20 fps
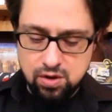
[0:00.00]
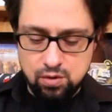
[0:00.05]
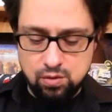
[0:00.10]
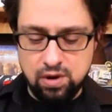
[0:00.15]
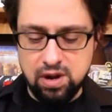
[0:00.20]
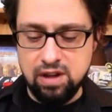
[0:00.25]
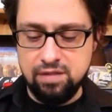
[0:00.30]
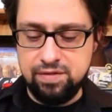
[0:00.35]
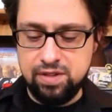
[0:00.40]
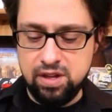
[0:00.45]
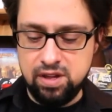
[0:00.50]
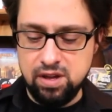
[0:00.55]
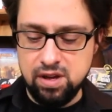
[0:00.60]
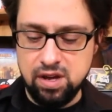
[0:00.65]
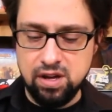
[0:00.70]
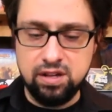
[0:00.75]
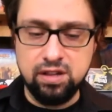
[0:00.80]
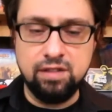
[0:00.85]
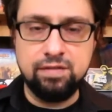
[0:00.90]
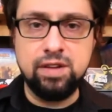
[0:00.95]
We have the
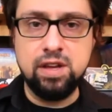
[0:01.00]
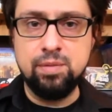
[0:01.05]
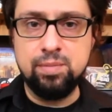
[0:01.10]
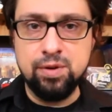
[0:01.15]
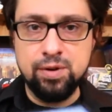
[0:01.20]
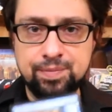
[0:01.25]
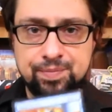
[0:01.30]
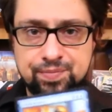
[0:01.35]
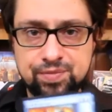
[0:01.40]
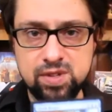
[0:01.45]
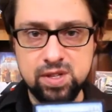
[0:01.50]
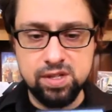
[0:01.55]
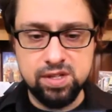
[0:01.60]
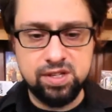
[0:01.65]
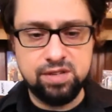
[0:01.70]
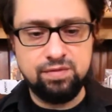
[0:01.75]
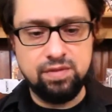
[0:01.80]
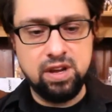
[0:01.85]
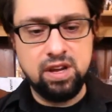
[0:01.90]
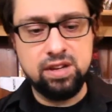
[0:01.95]
Glyph Keeper. It's a
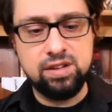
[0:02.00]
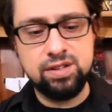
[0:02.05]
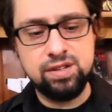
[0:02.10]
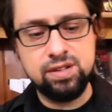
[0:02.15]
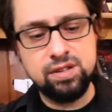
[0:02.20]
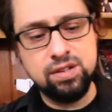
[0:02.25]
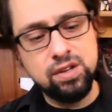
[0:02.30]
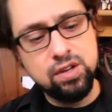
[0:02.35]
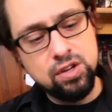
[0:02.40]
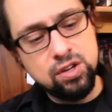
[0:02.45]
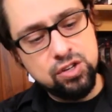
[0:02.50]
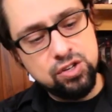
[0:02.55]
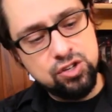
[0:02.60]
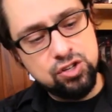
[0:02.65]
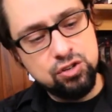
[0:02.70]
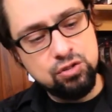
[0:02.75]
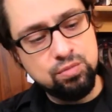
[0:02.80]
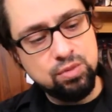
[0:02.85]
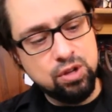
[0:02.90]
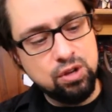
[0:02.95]
Sphinx.
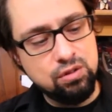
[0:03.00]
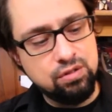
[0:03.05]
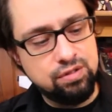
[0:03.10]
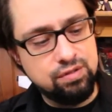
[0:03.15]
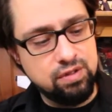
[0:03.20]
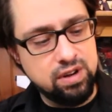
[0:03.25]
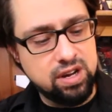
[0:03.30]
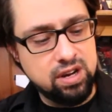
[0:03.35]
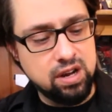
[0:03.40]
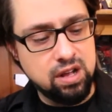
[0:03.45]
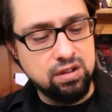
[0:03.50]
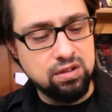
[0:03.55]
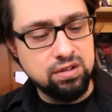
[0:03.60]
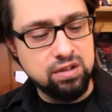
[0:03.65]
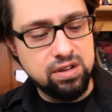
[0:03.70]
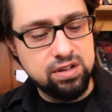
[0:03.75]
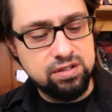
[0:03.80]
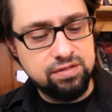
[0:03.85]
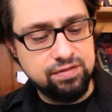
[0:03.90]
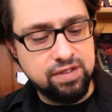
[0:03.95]
2 blue, 3
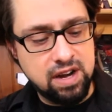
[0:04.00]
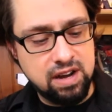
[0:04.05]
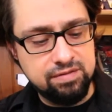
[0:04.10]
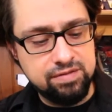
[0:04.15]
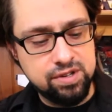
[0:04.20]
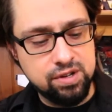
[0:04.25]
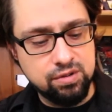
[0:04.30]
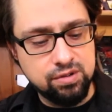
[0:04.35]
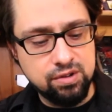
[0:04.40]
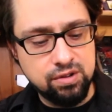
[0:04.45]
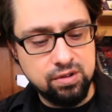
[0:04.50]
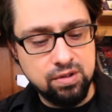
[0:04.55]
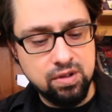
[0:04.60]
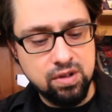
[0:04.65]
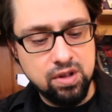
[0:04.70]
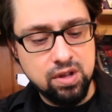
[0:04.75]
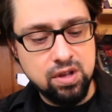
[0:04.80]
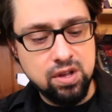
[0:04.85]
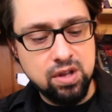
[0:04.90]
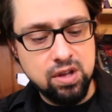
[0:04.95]
colorless, 5 total.
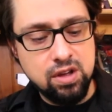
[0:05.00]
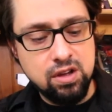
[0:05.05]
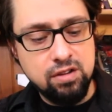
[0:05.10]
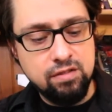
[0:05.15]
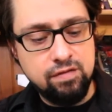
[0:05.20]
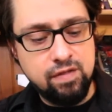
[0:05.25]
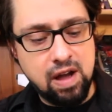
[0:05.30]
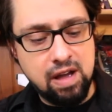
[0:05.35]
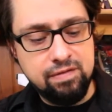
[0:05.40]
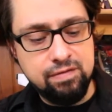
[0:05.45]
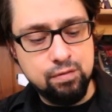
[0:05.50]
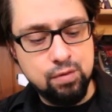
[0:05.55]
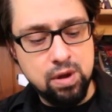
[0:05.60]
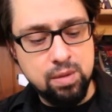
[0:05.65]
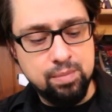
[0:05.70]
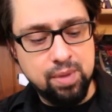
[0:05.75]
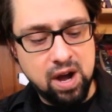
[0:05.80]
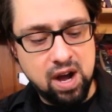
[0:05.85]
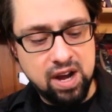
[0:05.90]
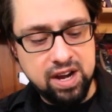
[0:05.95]
5/3
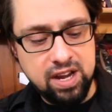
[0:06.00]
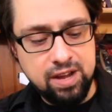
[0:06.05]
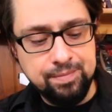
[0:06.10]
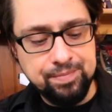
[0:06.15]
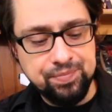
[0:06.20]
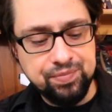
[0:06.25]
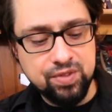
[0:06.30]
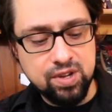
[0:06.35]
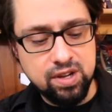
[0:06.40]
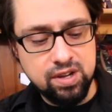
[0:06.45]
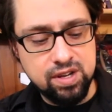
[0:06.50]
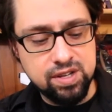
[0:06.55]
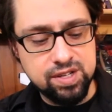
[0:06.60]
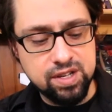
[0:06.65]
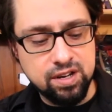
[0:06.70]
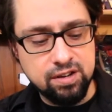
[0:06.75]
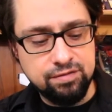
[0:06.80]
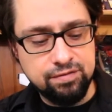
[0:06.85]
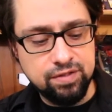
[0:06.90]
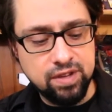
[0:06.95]
body. Is
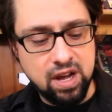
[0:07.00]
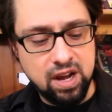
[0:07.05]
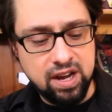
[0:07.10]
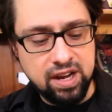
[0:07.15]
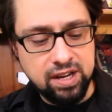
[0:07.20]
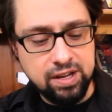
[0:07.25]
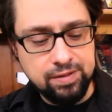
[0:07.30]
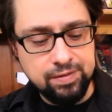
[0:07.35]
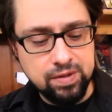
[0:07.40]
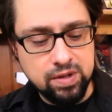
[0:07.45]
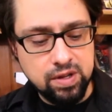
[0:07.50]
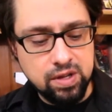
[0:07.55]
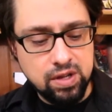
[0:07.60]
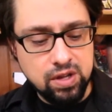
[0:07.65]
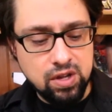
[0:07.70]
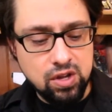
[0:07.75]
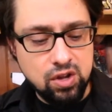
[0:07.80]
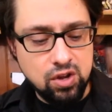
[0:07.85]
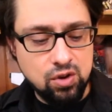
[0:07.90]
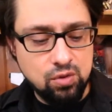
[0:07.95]
a flying.
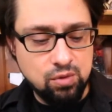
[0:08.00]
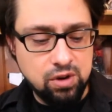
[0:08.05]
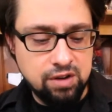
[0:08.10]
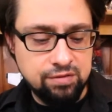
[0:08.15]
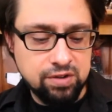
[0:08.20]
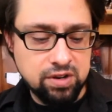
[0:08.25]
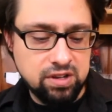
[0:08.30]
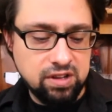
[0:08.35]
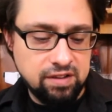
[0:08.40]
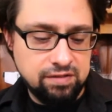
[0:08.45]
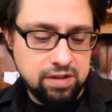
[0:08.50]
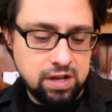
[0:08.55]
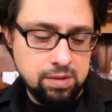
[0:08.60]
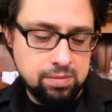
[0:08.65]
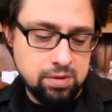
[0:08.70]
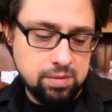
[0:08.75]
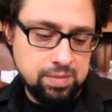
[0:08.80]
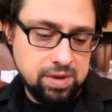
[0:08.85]
Whenever Glyph Keeper